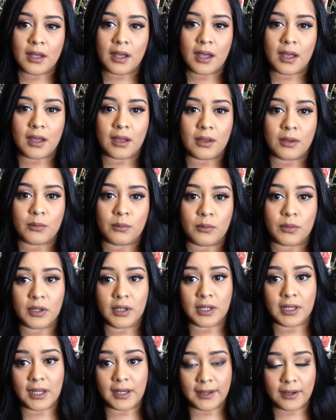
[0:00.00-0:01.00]

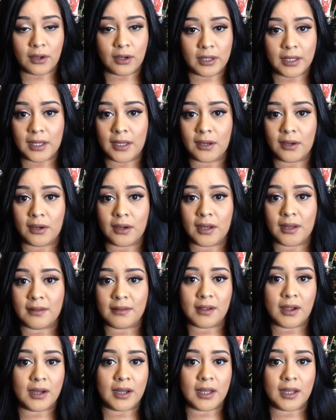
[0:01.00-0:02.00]
getting on here and
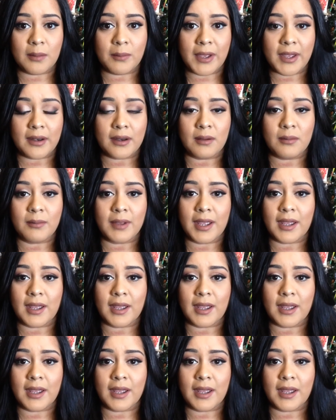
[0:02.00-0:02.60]
talking about them